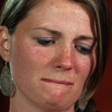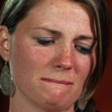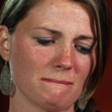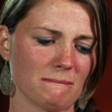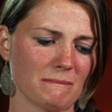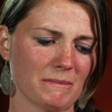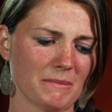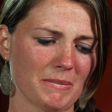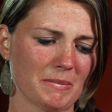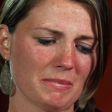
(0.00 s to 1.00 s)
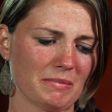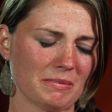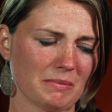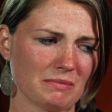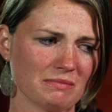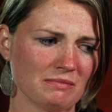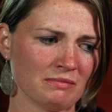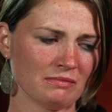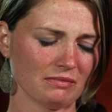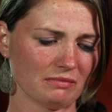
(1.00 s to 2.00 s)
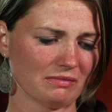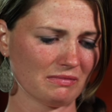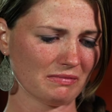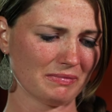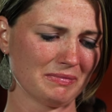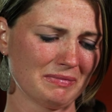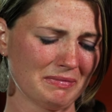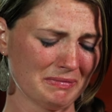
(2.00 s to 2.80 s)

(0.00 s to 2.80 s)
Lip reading: Nobody speaks.